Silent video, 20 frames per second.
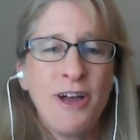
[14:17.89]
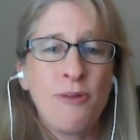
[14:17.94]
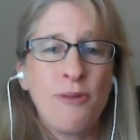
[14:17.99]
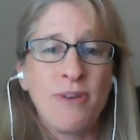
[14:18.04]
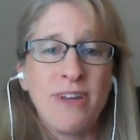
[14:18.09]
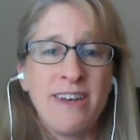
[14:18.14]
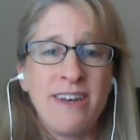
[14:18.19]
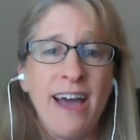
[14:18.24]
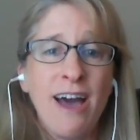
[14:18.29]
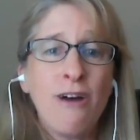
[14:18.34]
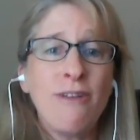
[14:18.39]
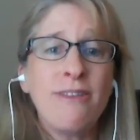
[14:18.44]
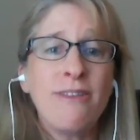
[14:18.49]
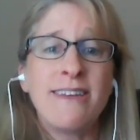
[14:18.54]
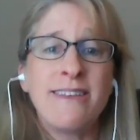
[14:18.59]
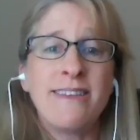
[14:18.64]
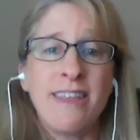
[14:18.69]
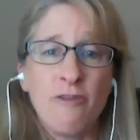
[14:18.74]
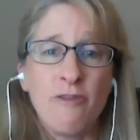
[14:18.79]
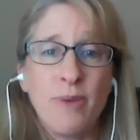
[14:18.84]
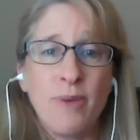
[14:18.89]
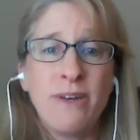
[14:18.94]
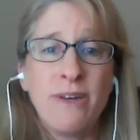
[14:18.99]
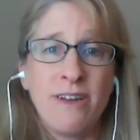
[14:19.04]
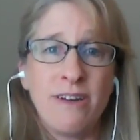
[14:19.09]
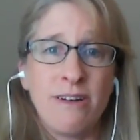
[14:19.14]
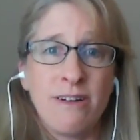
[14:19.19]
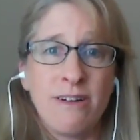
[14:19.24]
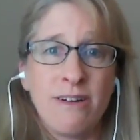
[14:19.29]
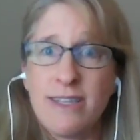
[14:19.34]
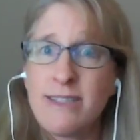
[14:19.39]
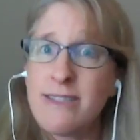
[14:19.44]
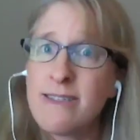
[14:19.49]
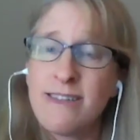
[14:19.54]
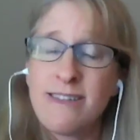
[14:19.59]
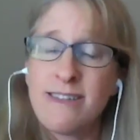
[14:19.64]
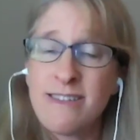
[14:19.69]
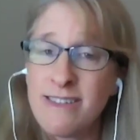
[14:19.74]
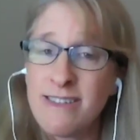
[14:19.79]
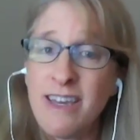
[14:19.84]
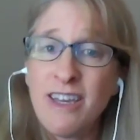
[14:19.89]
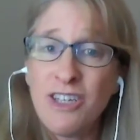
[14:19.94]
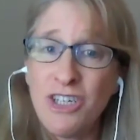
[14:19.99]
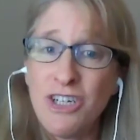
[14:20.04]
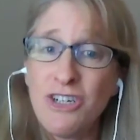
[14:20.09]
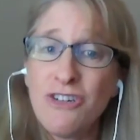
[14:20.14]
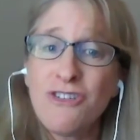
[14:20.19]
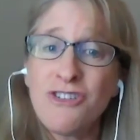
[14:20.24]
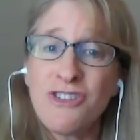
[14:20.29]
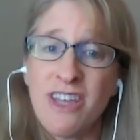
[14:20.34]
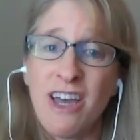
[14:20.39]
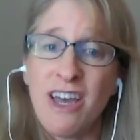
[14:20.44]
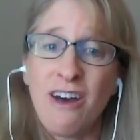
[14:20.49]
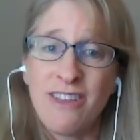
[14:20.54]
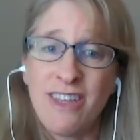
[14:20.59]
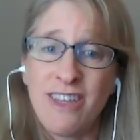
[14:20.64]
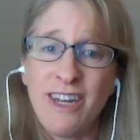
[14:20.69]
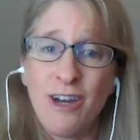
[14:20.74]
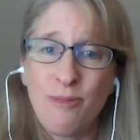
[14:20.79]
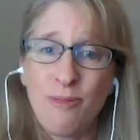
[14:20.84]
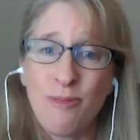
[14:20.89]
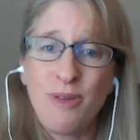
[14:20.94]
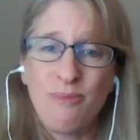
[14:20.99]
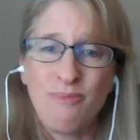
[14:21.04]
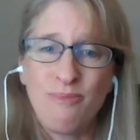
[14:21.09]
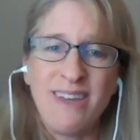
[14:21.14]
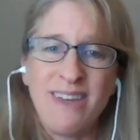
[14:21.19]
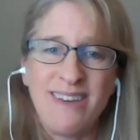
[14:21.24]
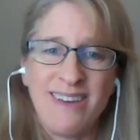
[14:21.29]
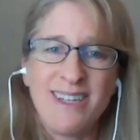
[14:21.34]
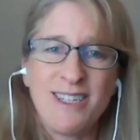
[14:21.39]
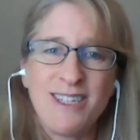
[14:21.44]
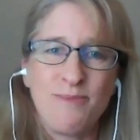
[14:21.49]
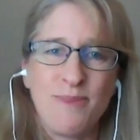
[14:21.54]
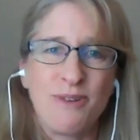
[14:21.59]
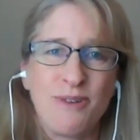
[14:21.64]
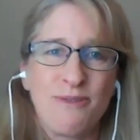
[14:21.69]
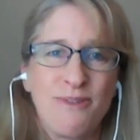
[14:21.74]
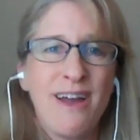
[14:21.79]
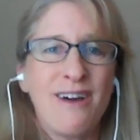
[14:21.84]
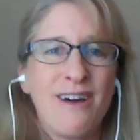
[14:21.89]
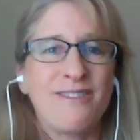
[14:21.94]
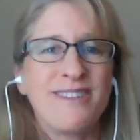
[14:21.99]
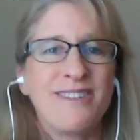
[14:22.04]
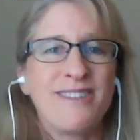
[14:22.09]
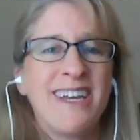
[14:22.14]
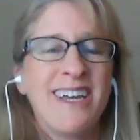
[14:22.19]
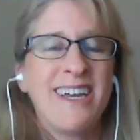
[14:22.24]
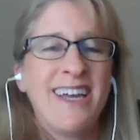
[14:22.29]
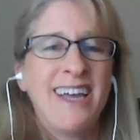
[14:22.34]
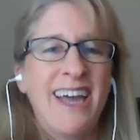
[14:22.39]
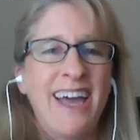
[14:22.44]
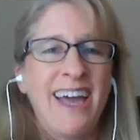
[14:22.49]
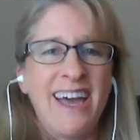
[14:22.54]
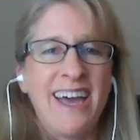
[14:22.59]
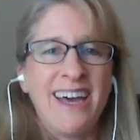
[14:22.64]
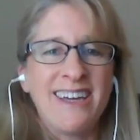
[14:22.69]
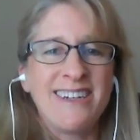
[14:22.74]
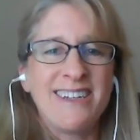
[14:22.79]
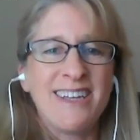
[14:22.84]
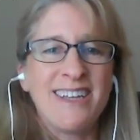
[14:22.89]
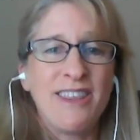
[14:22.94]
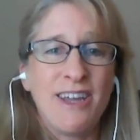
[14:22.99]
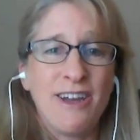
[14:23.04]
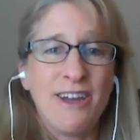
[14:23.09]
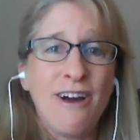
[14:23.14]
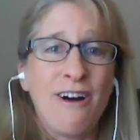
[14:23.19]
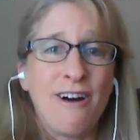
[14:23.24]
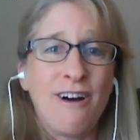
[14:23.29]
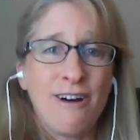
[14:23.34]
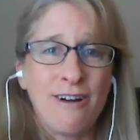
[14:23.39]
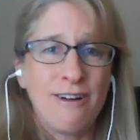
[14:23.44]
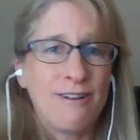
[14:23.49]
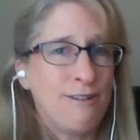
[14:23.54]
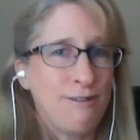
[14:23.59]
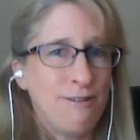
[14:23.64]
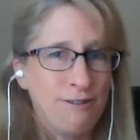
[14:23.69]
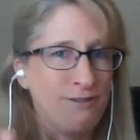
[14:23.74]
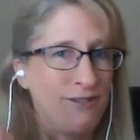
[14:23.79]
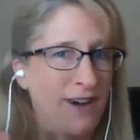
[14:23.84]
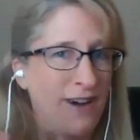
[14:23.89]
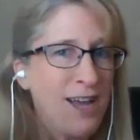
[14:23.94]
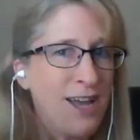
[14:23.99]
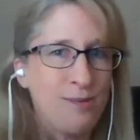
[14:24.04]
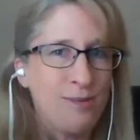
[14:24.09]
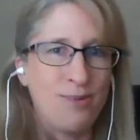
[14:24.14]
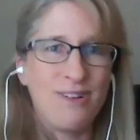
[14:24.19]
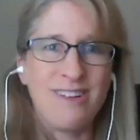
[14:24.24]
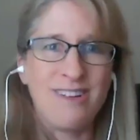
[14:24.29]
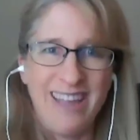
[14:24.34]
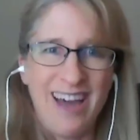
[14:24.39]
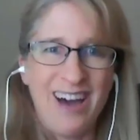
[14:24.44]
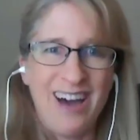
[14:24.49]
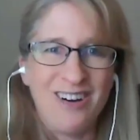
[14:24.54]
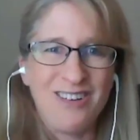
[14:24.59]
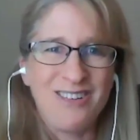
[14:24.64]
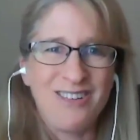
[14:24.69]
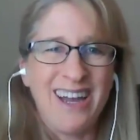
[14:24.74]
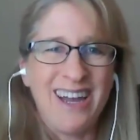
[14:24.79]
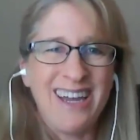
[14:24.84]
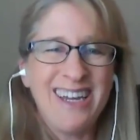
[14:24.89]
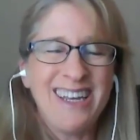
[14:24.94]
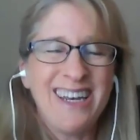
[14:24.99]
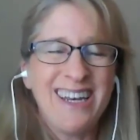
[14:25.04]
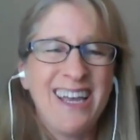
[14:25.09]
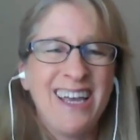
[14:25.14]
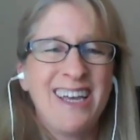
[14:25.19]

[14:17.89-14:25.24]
But now that they've been here, it's, it's 10 years now that Airbnb has been around and they are viable now, right?